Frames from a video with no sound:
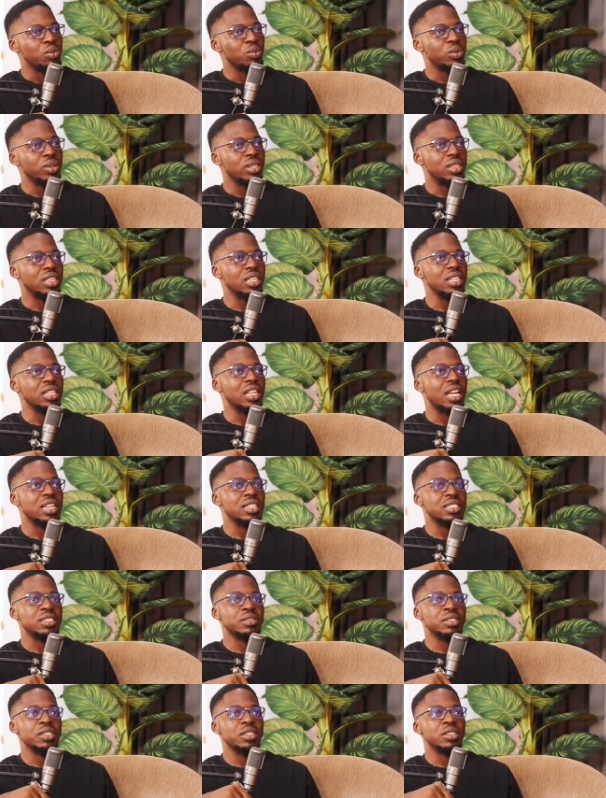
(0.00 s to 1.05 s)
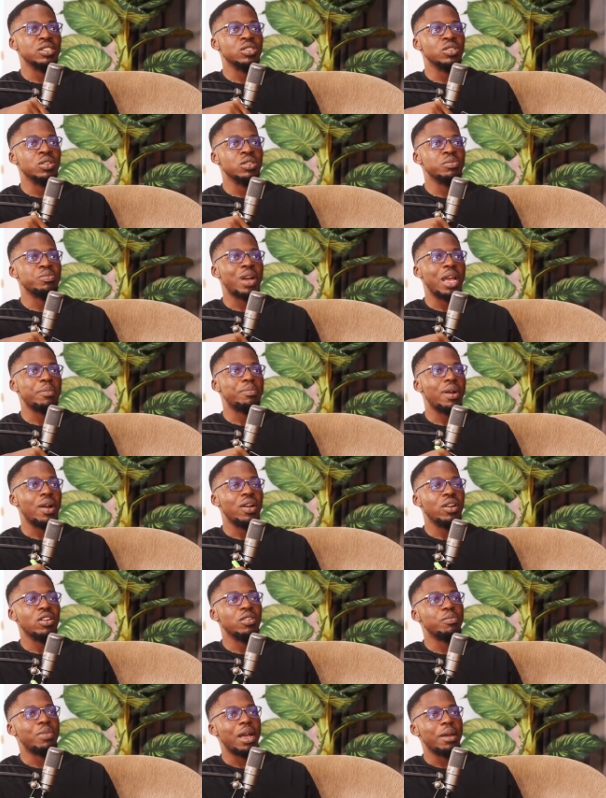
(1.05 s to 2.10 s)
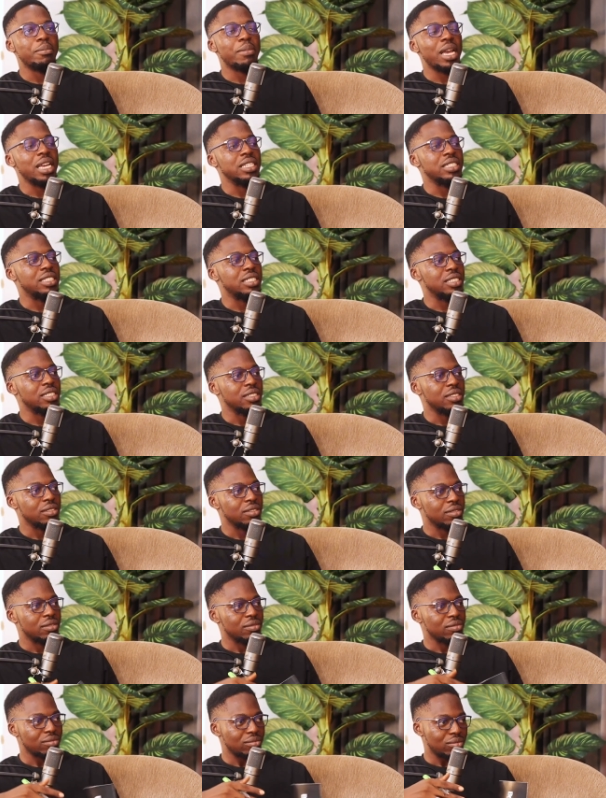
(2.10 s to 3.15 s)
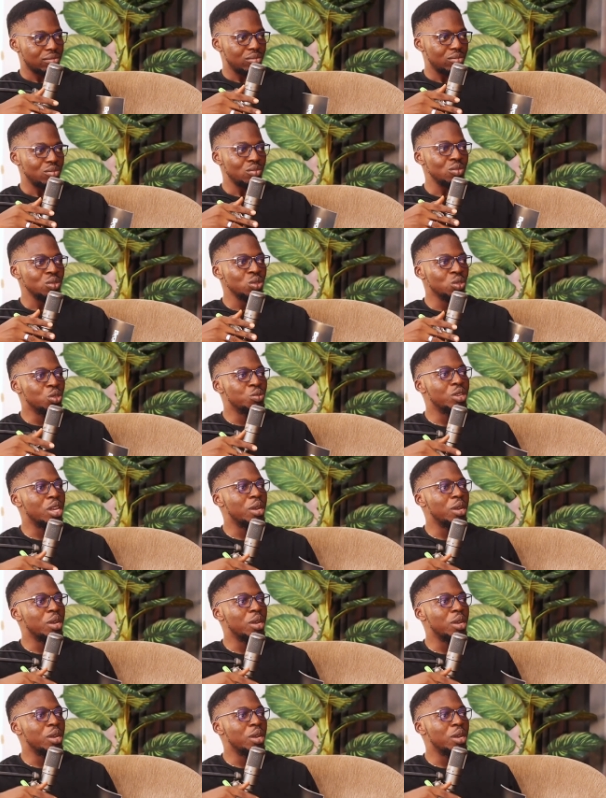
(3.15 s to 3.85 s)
We think that by power and by might, we'll